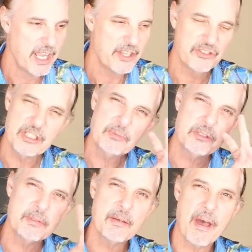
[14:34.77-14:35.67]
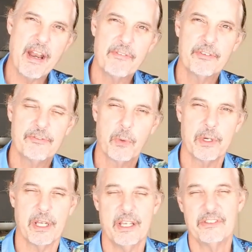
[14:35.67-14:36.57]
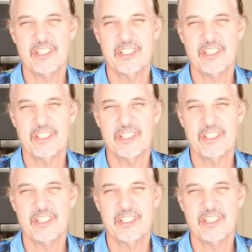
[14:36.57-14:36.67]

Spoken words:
it seems to be about every 4 days.